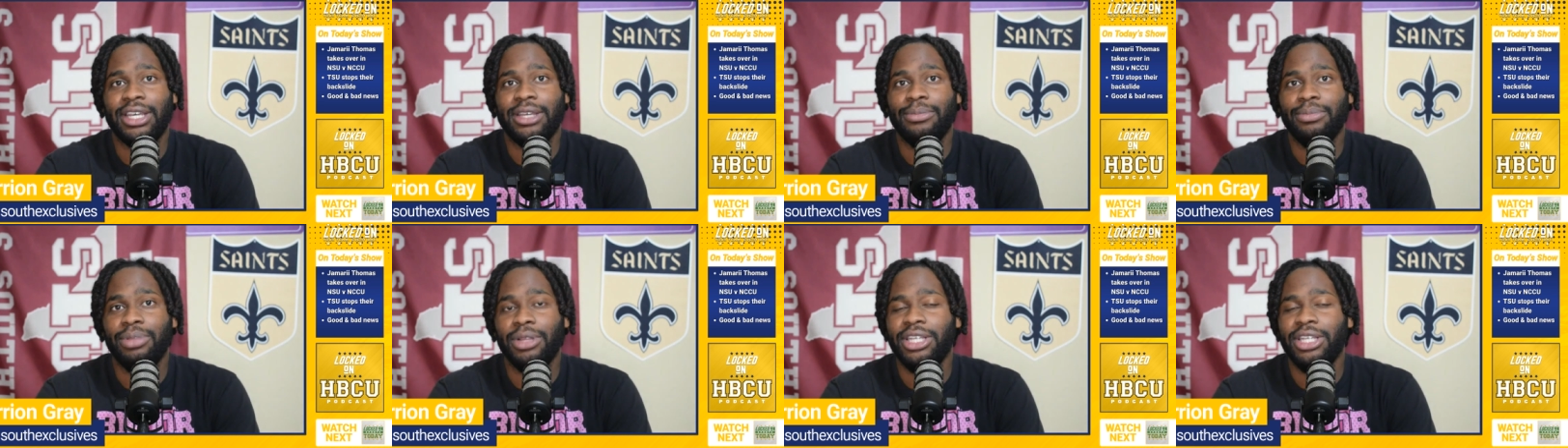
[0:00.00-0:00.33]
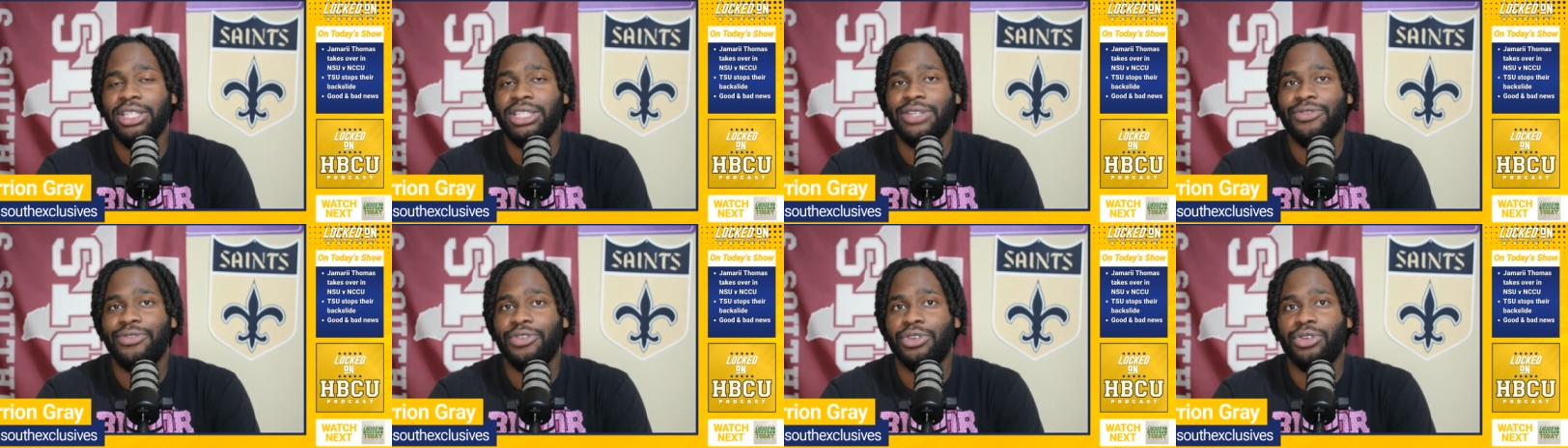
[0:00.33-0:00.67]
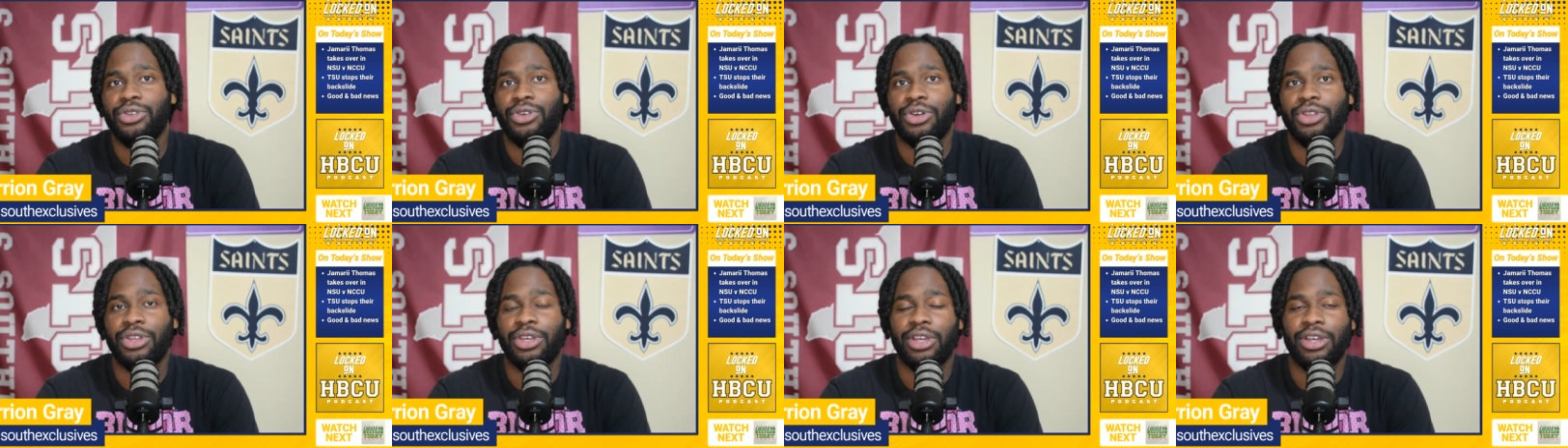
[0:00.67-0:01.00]
place if you're
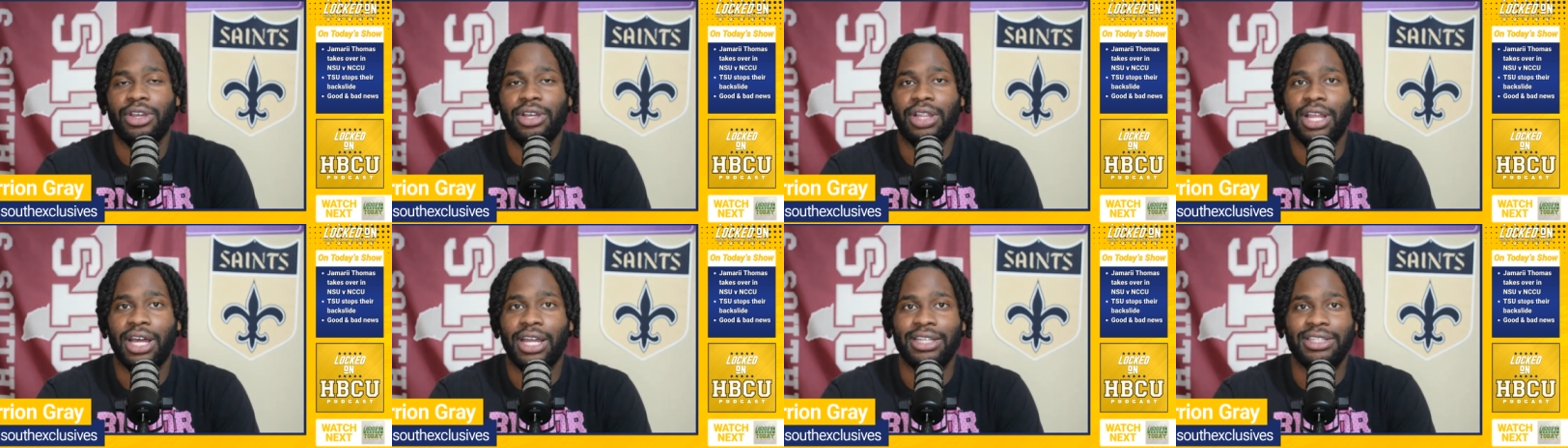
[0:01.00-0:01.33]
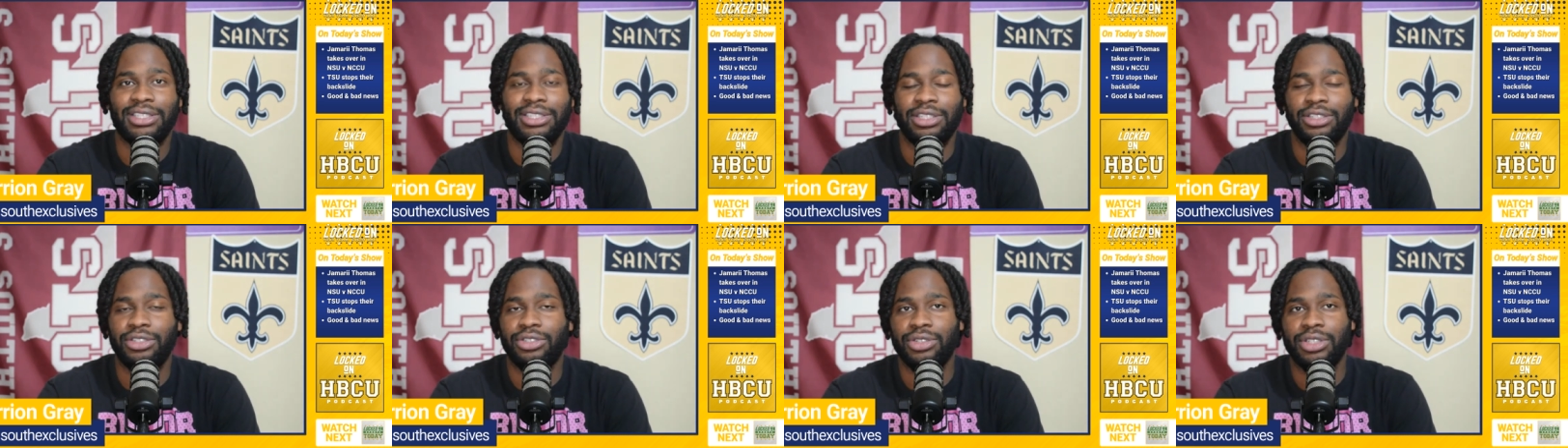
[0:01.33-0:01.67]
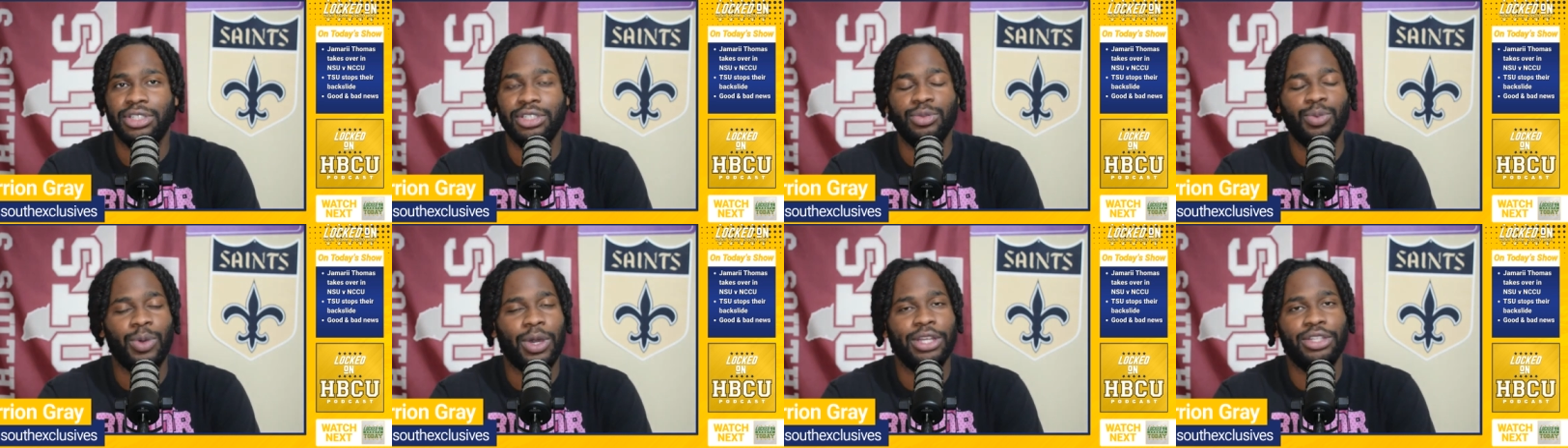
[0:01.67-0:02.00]
North Carolina Central.
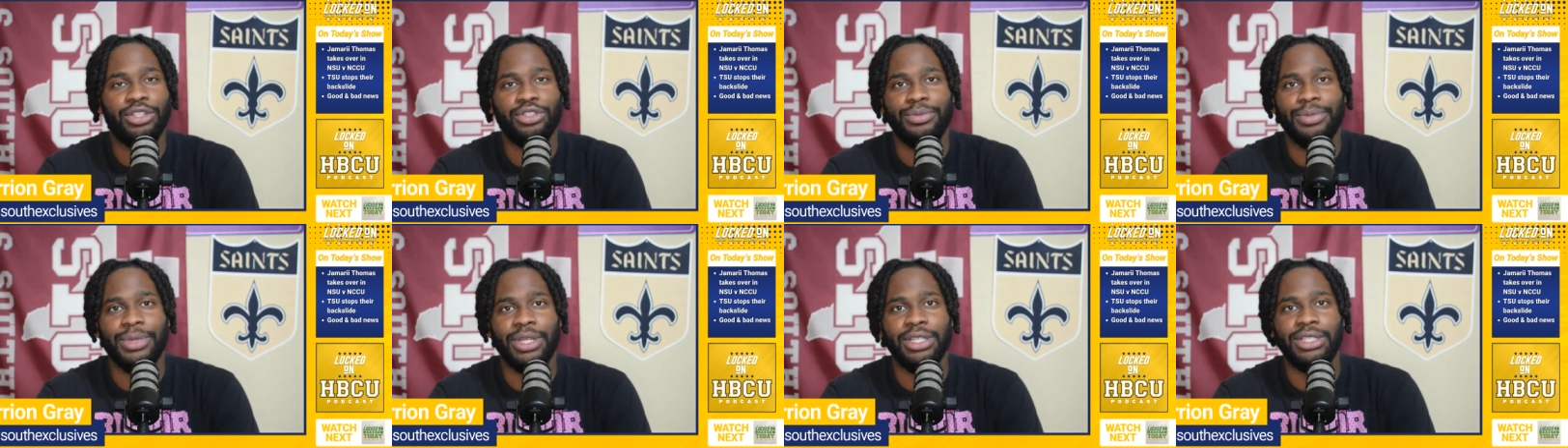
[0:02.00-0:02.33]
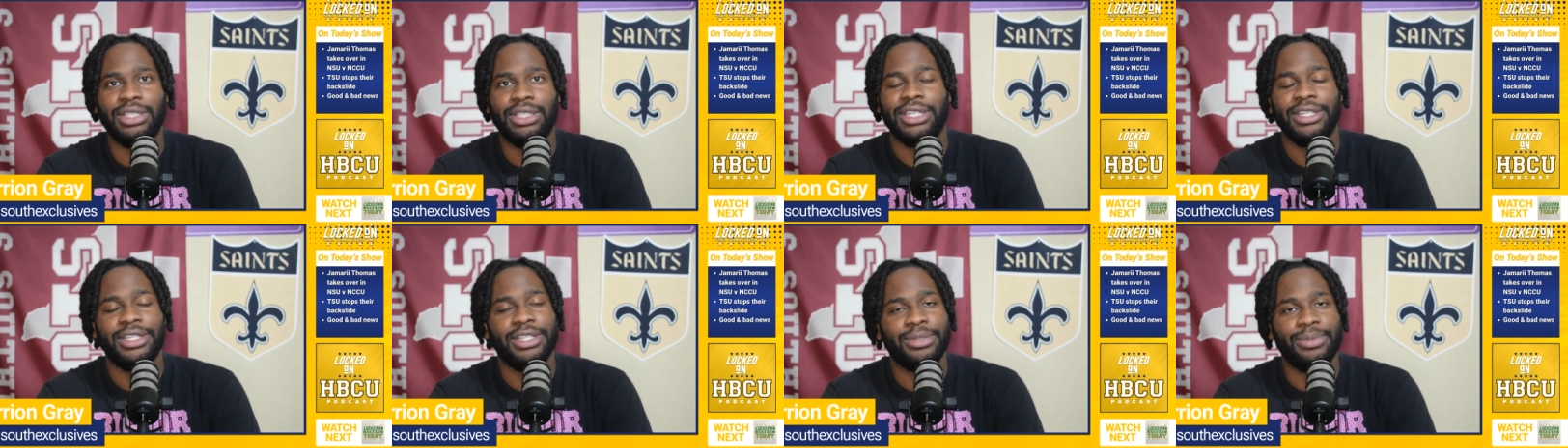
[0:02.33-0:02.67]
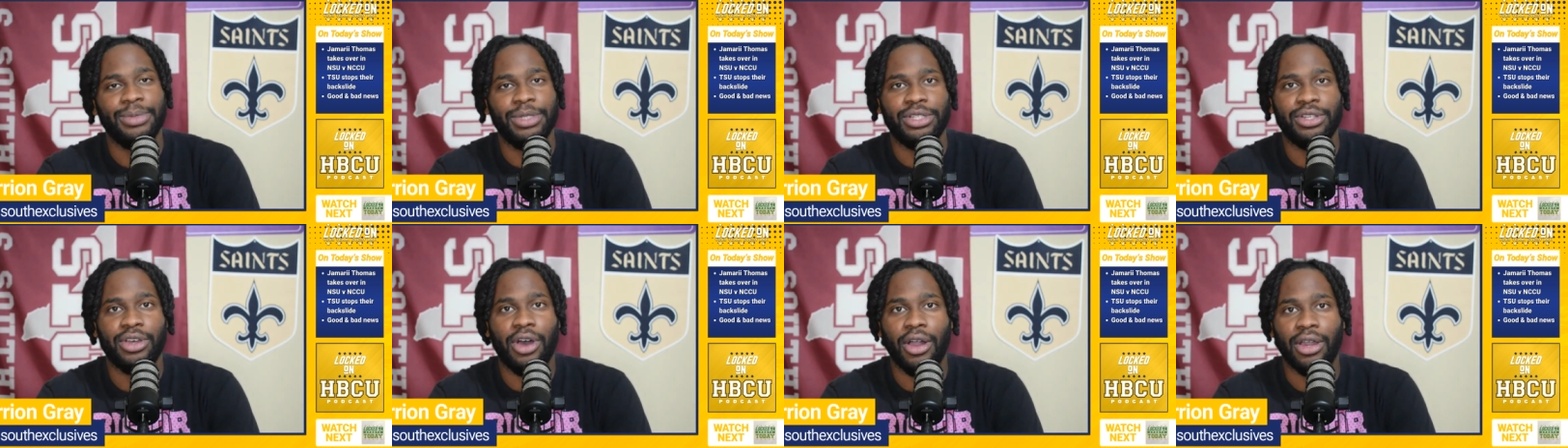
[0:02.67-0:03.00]
There's way too many teams to
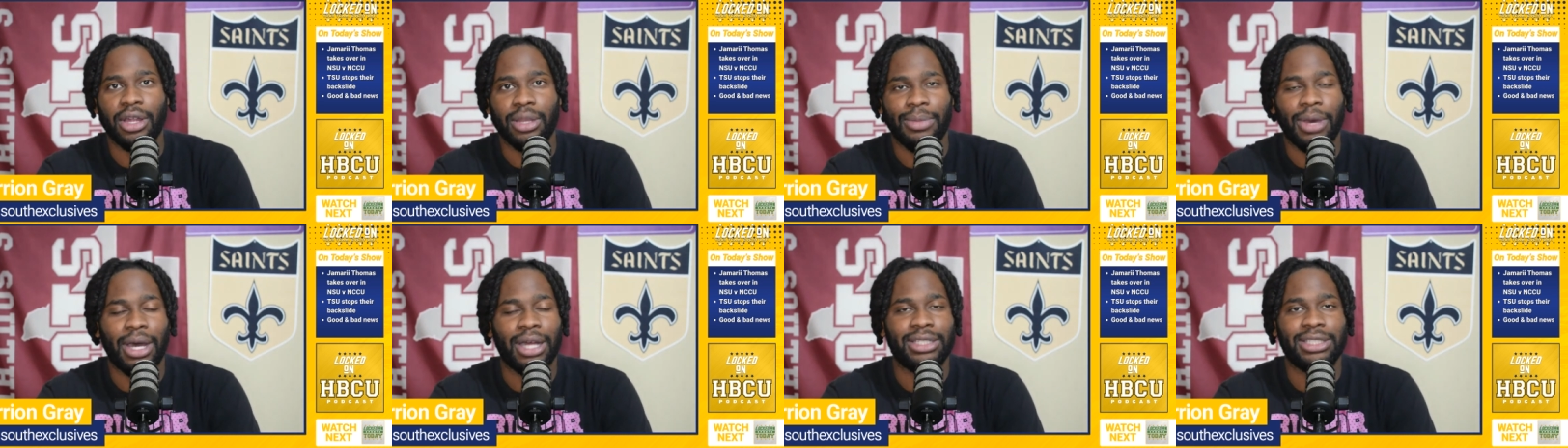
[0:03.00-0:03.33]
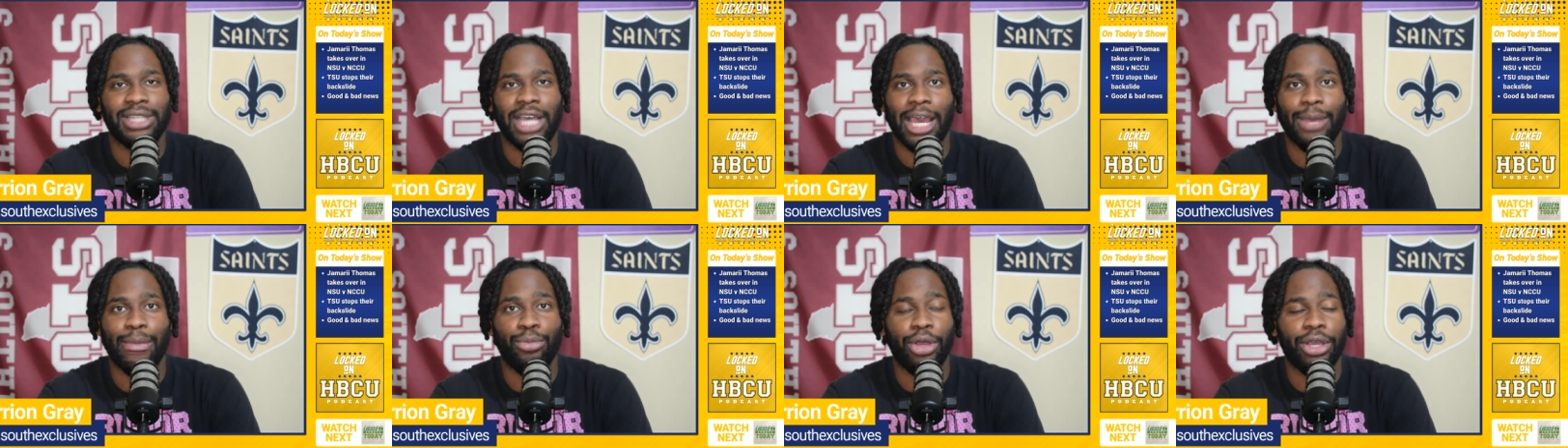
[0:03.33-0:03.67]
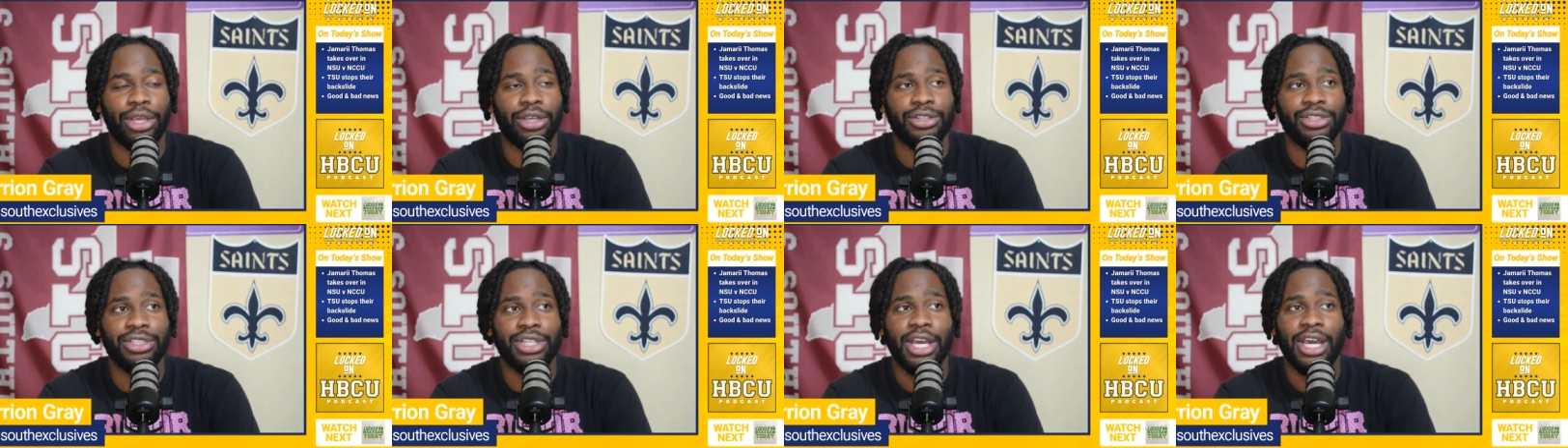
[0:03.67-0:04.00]
be talking about
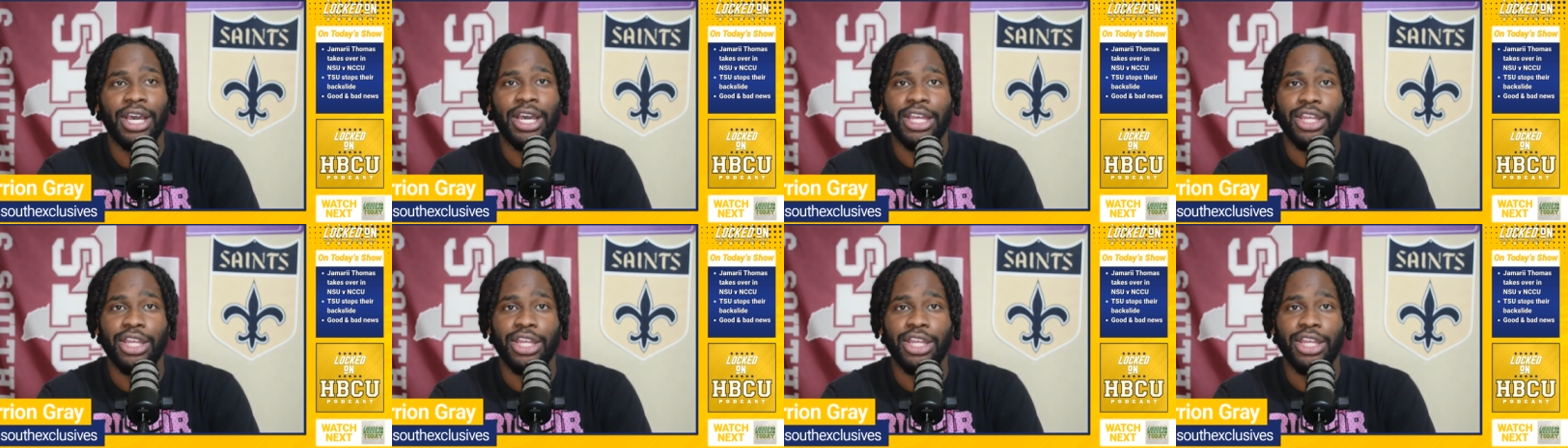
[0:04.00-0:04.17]
tiebreakers.